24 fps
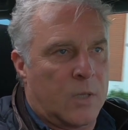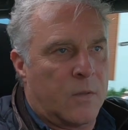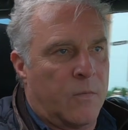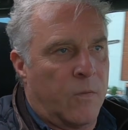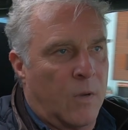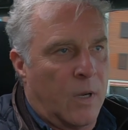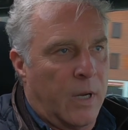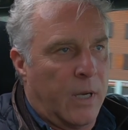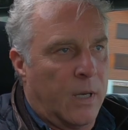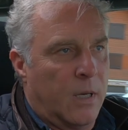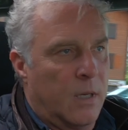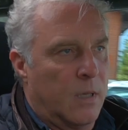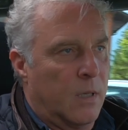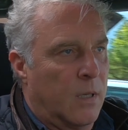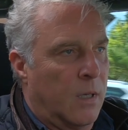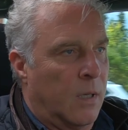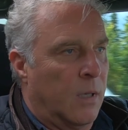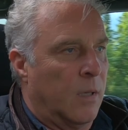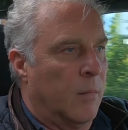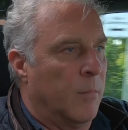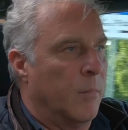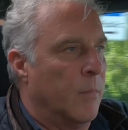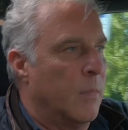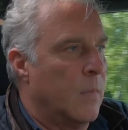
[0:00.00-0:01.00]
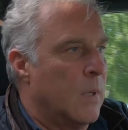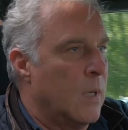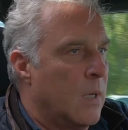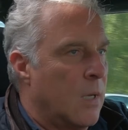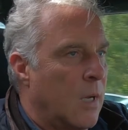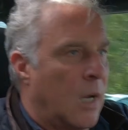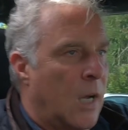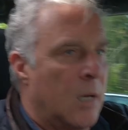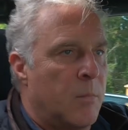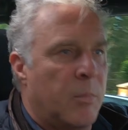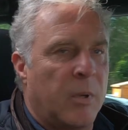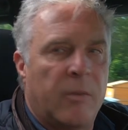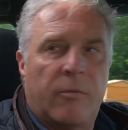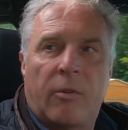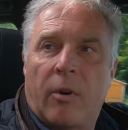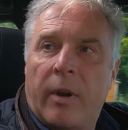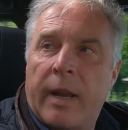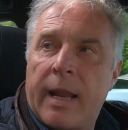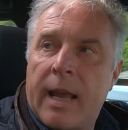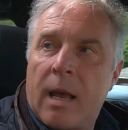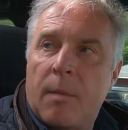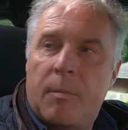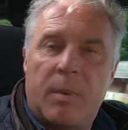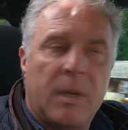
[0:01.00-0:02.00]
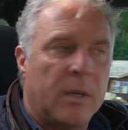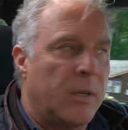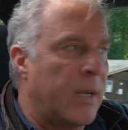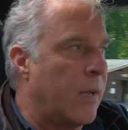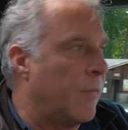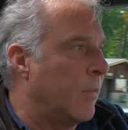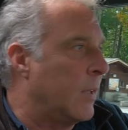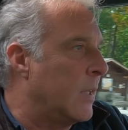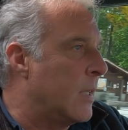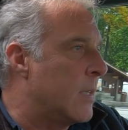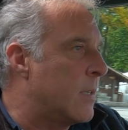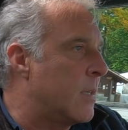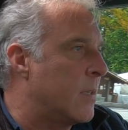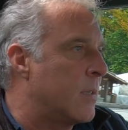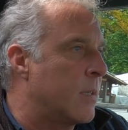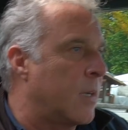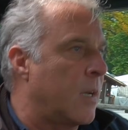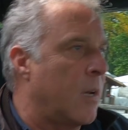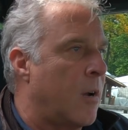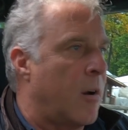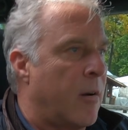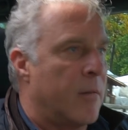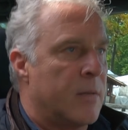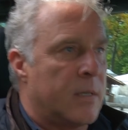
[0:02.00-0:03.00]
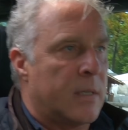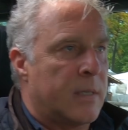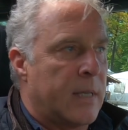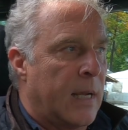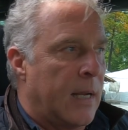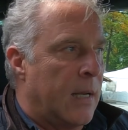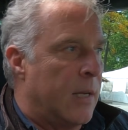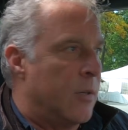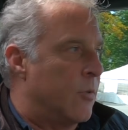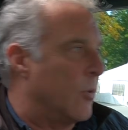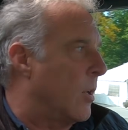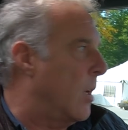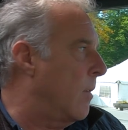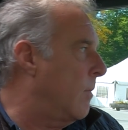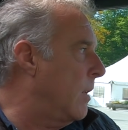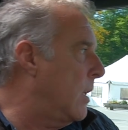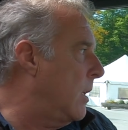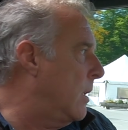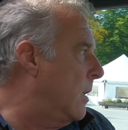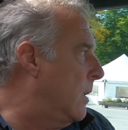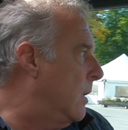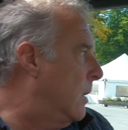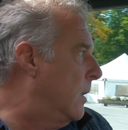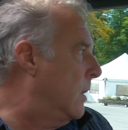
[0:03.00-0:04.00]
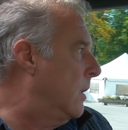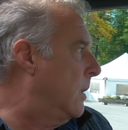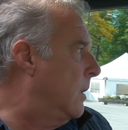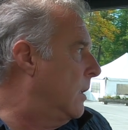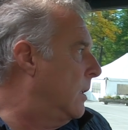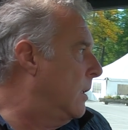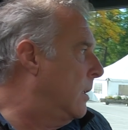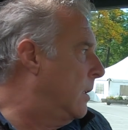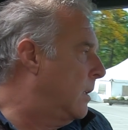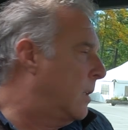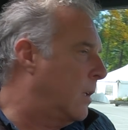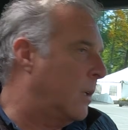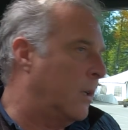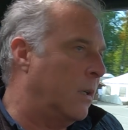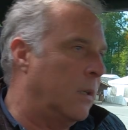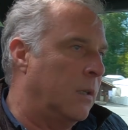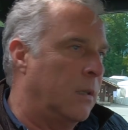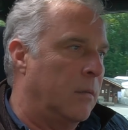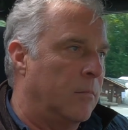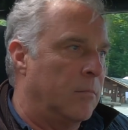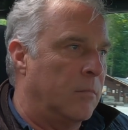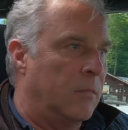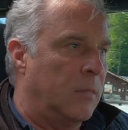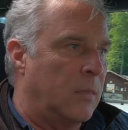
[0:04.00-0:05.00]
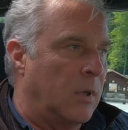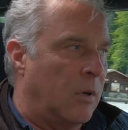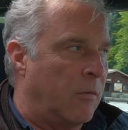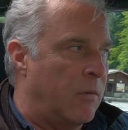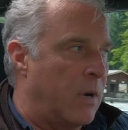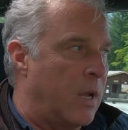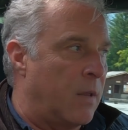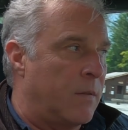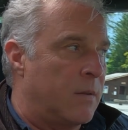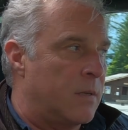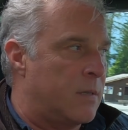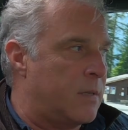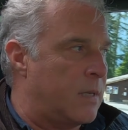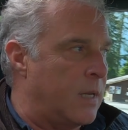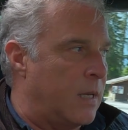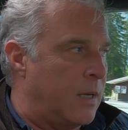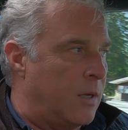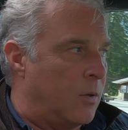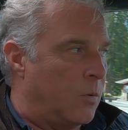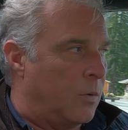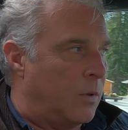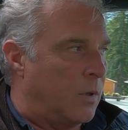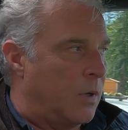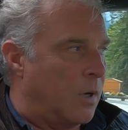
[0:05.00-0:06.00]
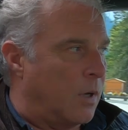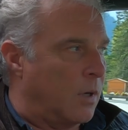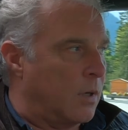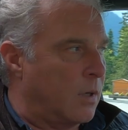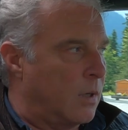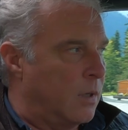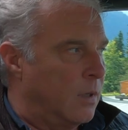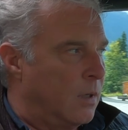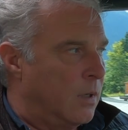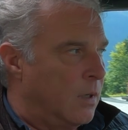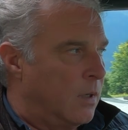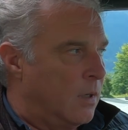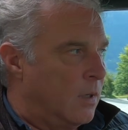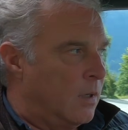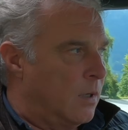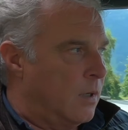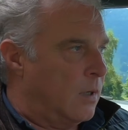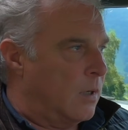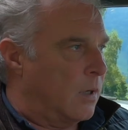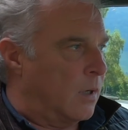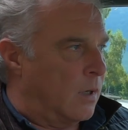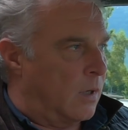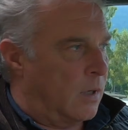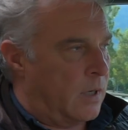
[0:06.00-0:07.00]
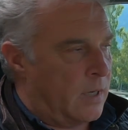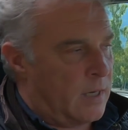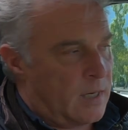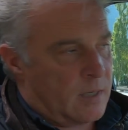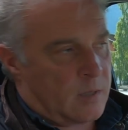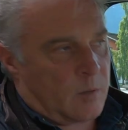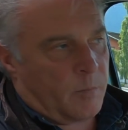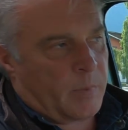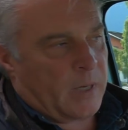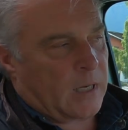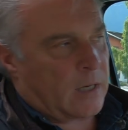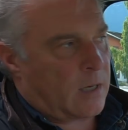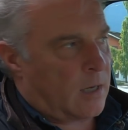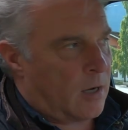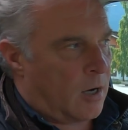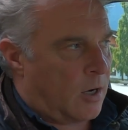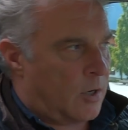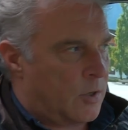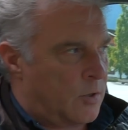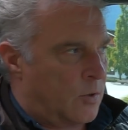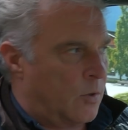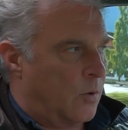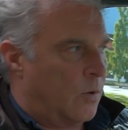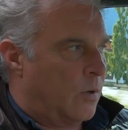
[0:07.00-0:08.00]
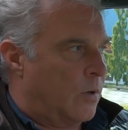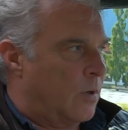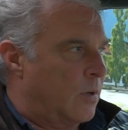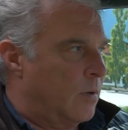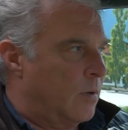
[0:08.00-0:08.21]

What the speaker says: fine. I'd be very happy having this as a car as a daily driver, around the city or not. It is a big car, sure,